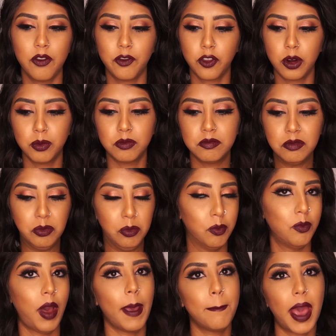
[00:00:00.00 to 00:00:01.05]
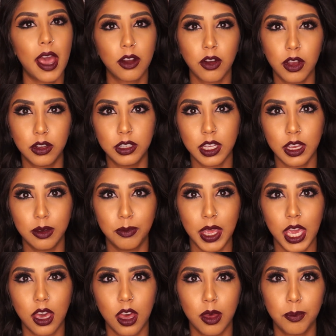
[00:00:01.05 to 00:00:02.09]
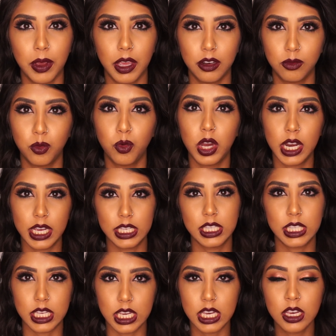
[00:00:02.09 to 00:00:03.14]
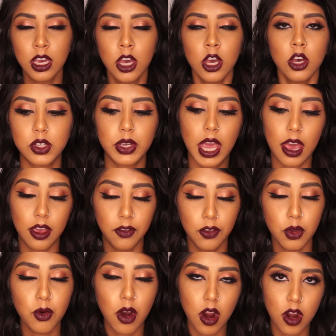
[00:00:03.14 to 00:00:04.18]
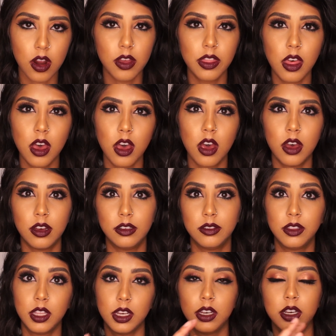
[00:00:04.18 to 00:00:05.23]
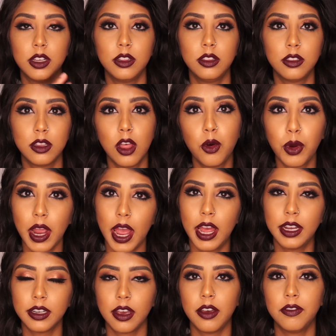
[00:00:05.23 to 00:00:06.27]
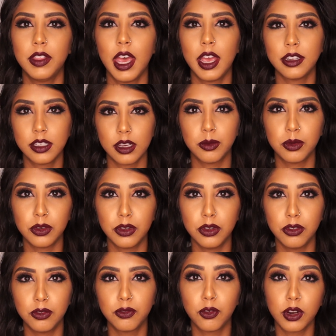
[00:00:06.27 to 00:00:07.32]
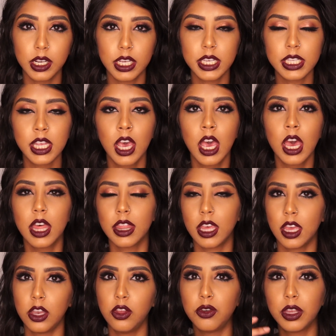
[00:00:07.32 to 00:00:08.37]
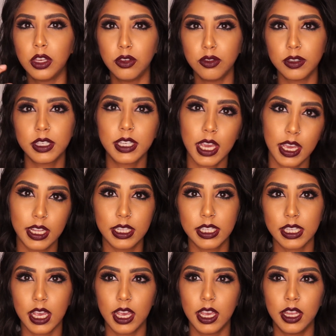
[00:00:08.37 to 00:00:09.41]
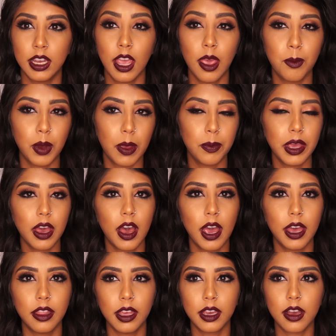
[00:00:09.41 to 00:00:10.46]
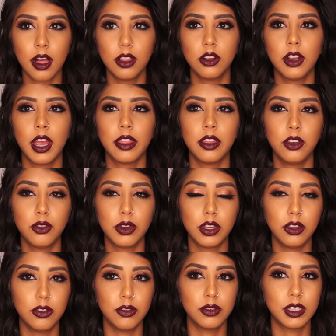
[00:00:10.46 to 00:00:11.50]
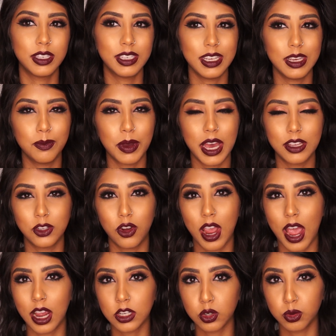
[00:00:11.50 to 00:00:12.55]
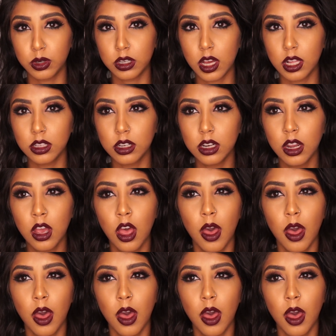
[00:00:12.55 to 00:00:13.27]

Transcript: from my background in makeup and what I see. So yeah, if you are on the lower end of the NW40s, then you can use tan sand. It might be a highlight color, and then you can use deep as your actual color,